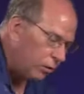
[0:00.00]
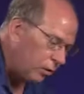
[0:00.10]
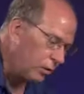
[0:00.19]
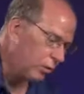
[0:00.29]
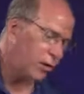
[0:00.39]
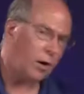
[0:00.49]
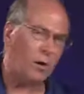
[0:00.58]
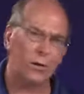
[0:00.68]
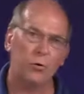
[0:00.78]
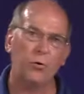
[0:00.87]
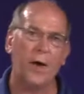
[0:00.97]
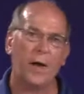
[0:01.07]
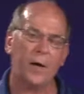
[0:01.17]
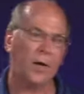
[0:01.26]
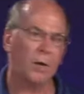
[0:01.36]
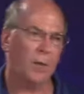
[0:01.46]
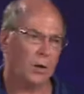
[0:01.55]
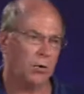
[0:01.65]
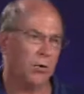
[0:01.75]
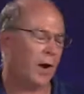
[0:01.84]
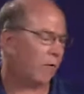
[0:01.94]
using the scale on the track, I can make
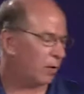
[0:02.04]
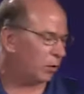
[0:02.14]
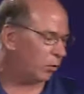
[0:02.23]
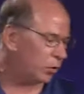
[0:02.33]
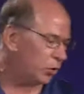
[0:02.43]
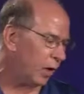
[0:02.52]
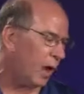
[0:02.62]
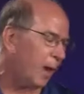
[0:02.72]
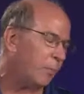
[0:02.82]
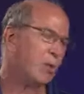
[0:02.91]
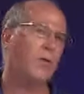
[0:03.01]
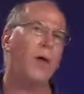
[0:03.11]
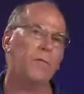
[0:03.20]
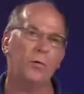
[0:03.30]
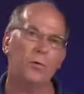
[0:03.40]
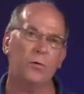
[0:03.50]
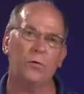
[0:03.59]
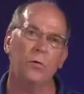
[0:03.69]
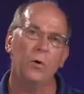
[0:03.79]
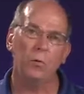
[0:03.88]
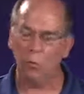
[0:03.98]
sure every collision happens after
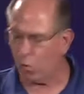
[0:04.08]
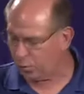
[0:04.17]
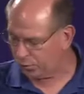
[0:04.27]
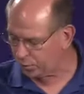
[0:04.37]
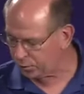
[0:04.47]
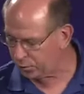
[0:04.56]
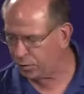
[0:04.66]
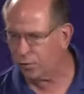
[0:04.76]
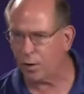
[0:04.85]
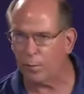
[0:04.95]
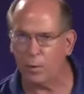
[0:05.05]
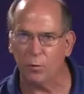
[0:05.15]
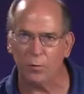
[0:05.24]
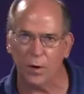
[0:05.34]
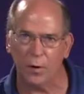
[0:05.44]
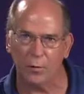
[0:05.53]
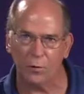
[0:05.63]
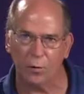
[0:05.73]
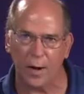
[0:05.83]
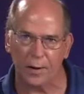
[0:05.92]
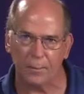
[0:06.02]
it's rolled 60 centimeters down the
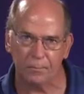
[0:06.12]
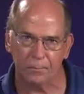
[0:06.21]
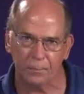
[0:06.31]
track.